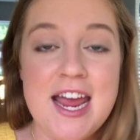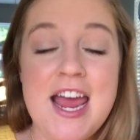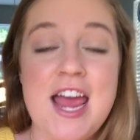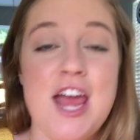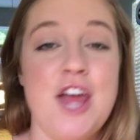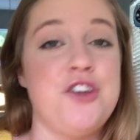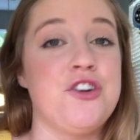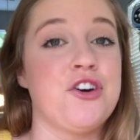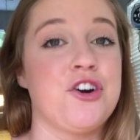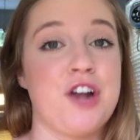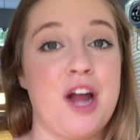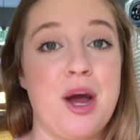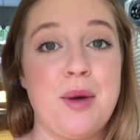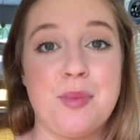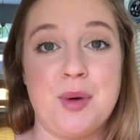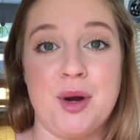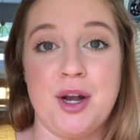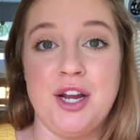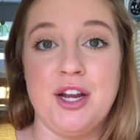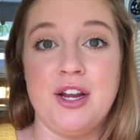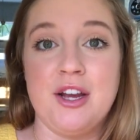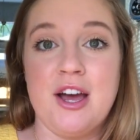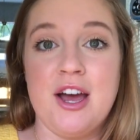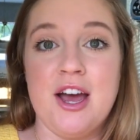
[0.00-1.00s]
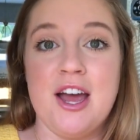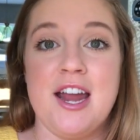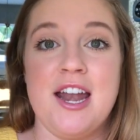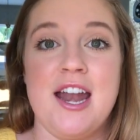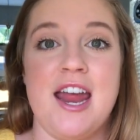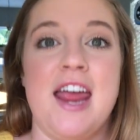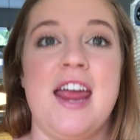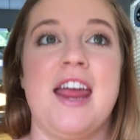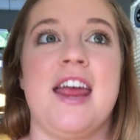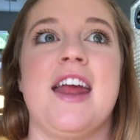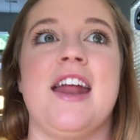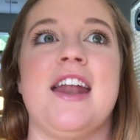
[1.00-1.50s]
It turned out pretty good,
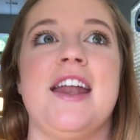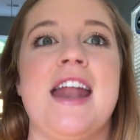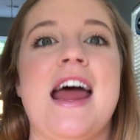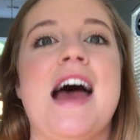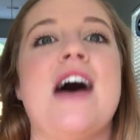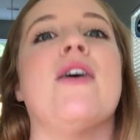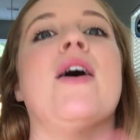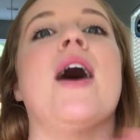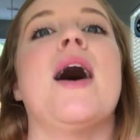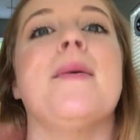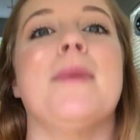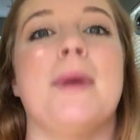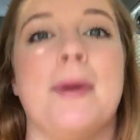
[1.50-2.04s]
and now I'm